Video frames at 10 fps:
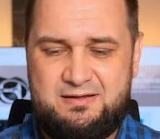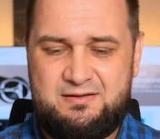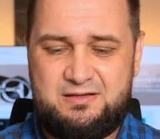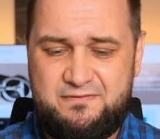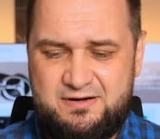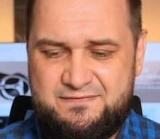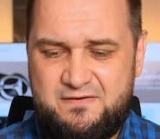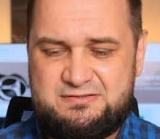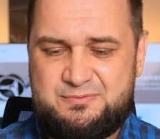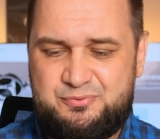The very
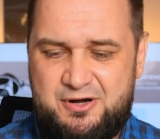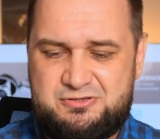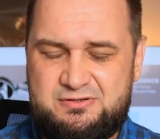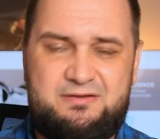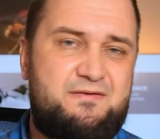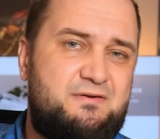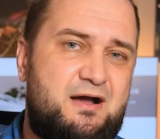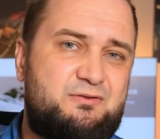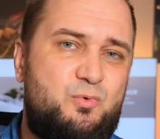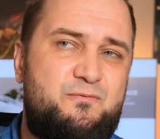first impression that I've
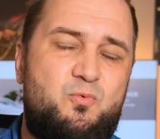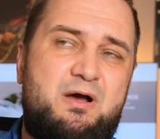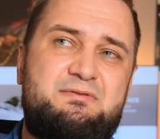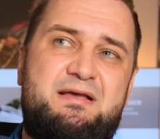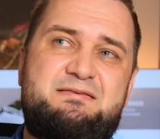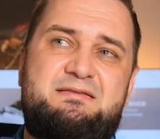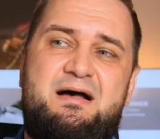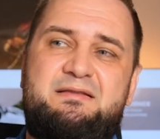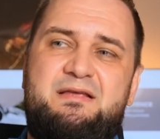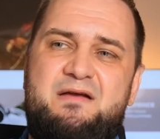got with WANDLA is
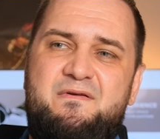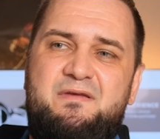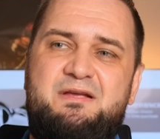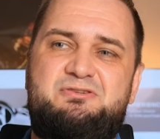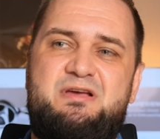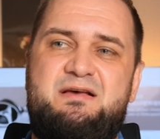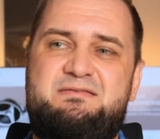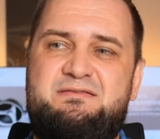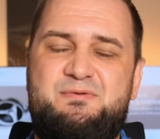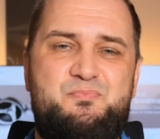that everything
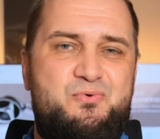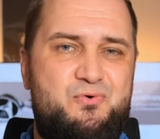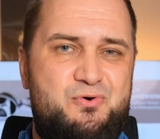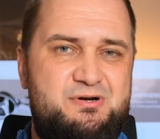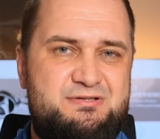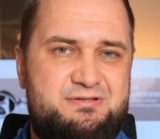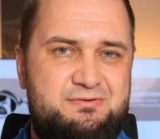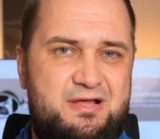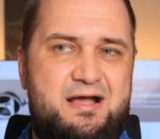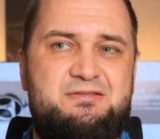just pours
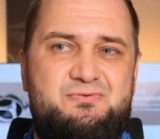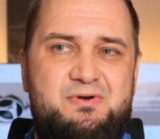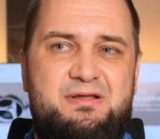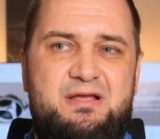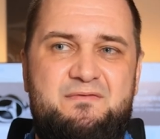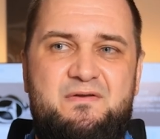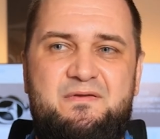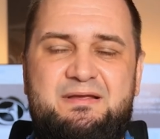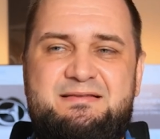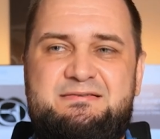naturally,
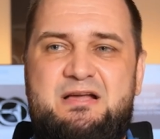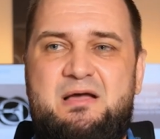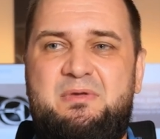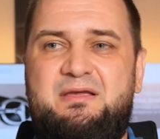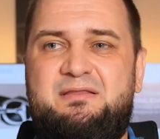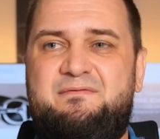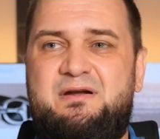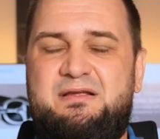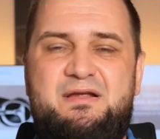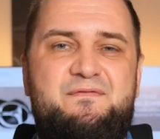everything is coming in a
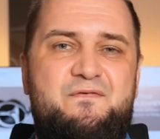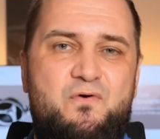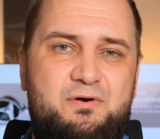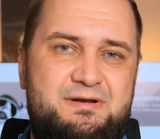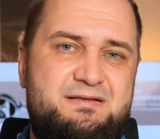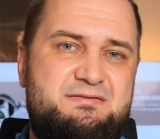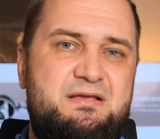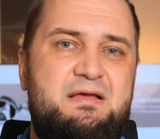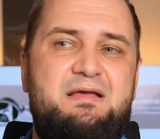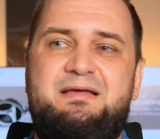very effortless,
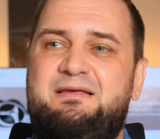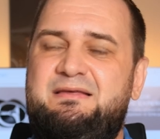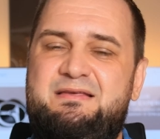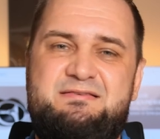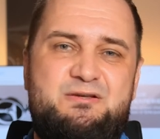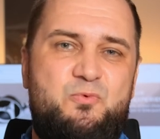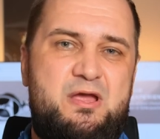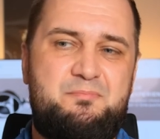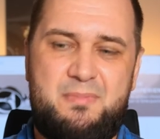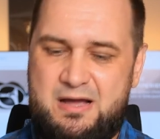easy
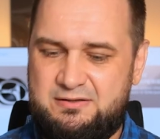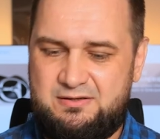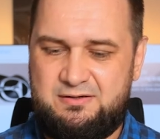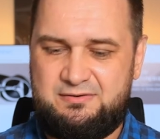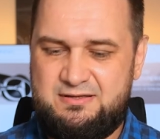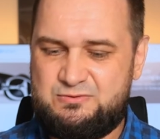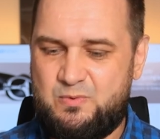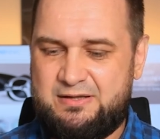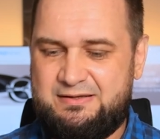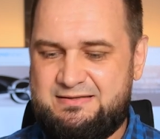way manner. This
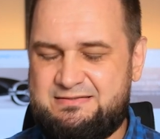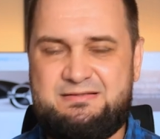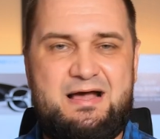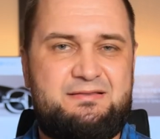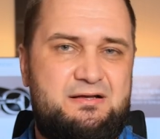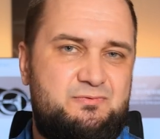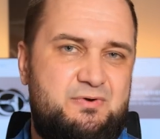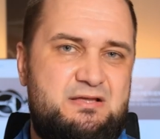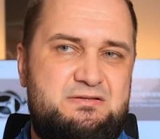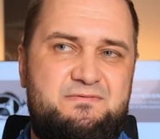one is not
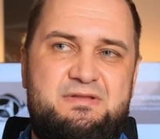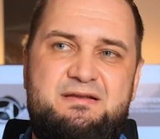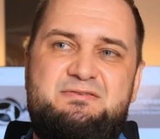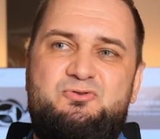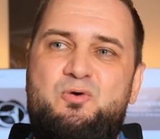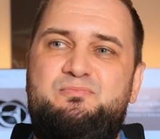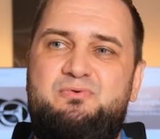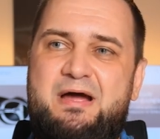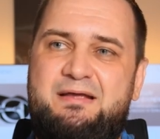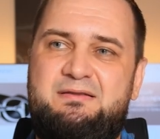aggressive, there is no
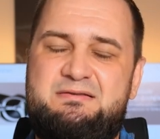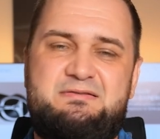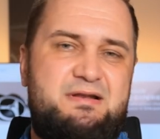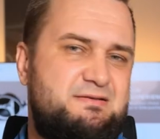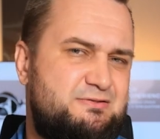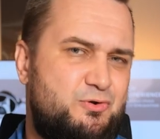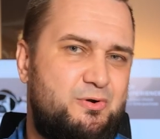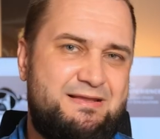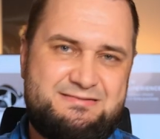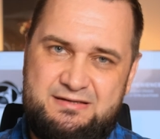brightness, there is no
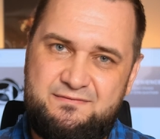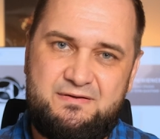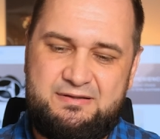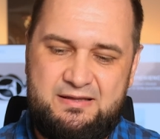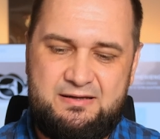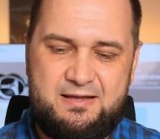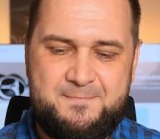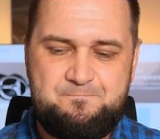listening fatigue.